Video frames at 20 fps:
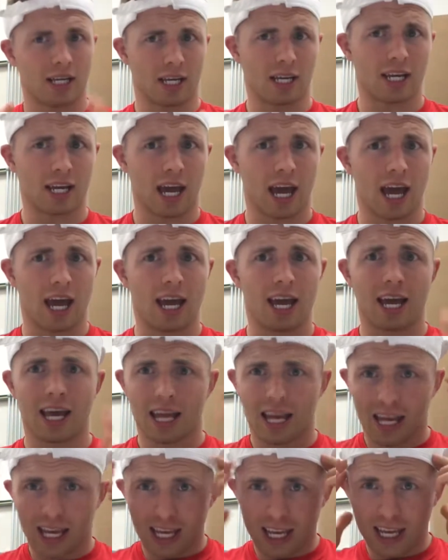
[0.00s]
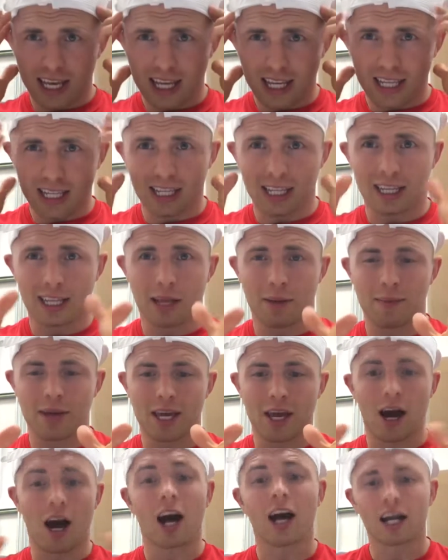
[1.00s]
Okay, let
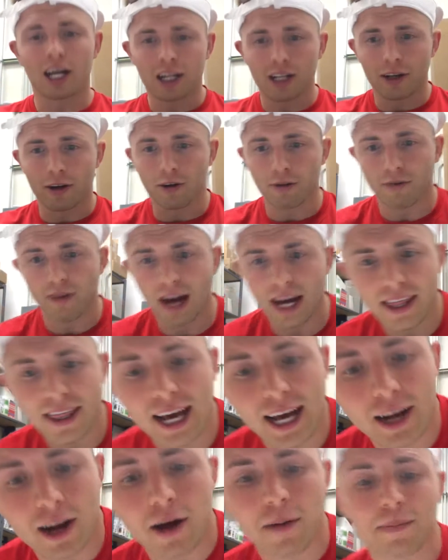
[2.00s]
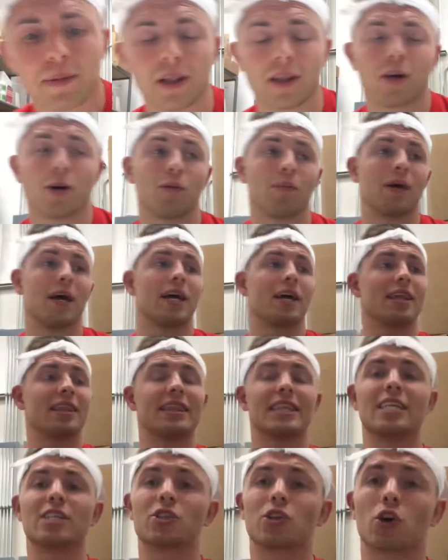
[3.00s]
me clarify that up a little bit.
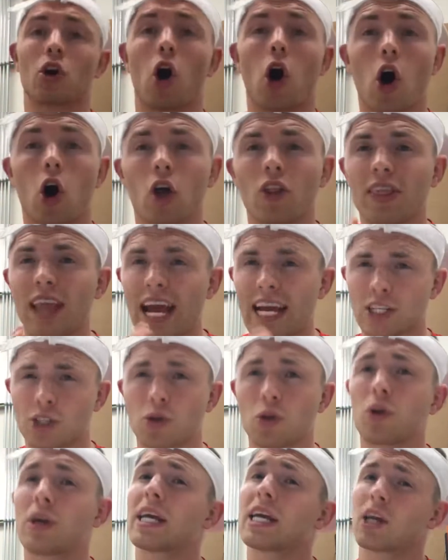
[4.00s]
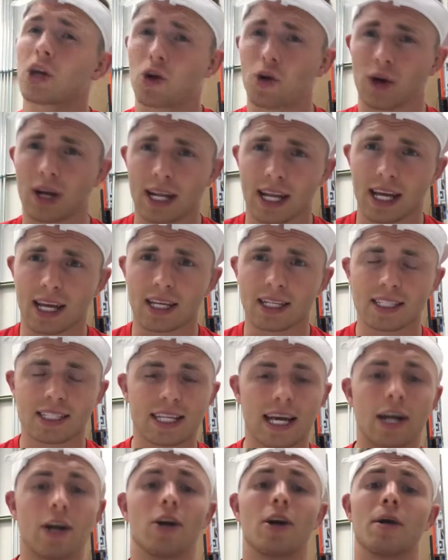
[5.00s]
These are all natural ingredients
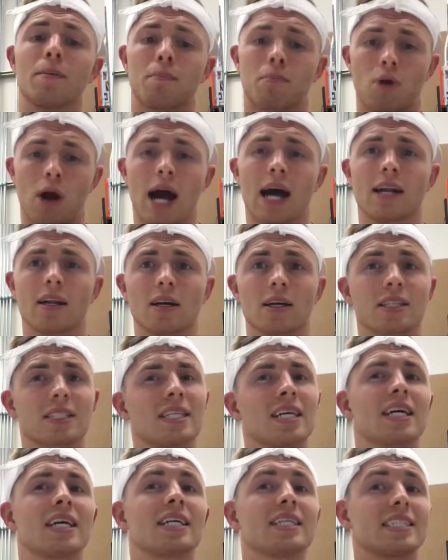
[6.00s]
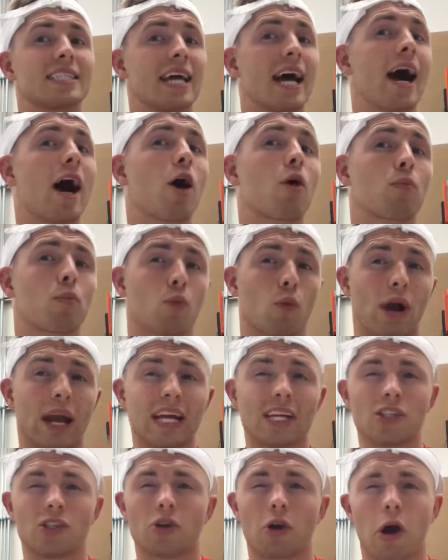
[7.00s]
that are in products to help
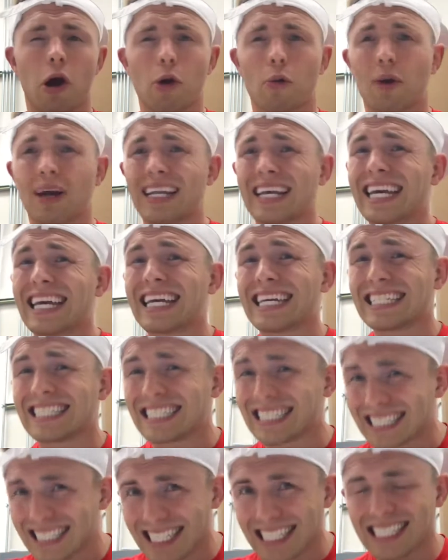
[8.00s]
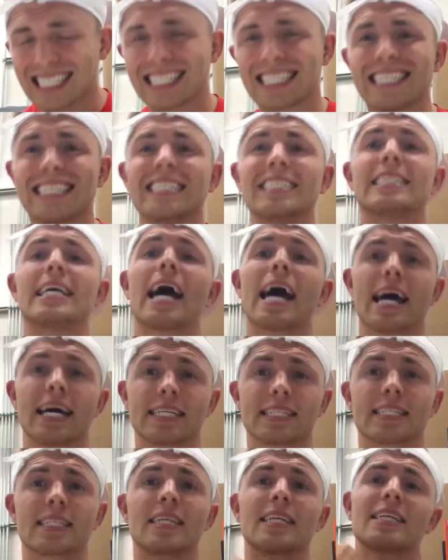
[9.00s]
raise your already existing
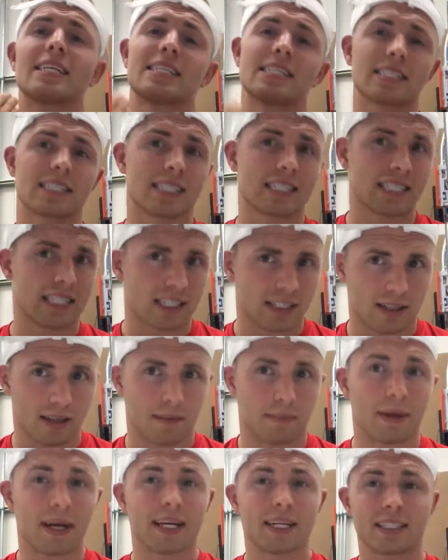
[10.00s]
test system.